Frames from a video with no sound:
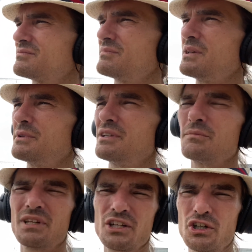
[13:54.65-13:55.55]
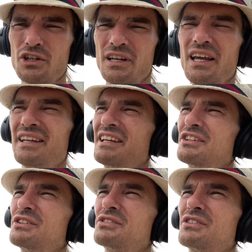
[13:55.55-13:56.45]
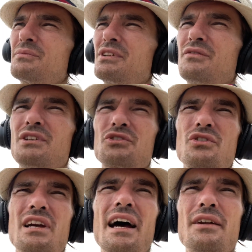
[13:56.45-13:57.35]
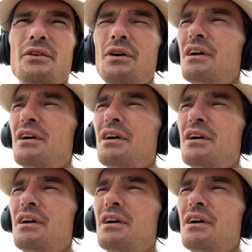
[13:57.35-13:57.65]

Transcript: maybe a big hurricane hit it or something eventually. I don't know.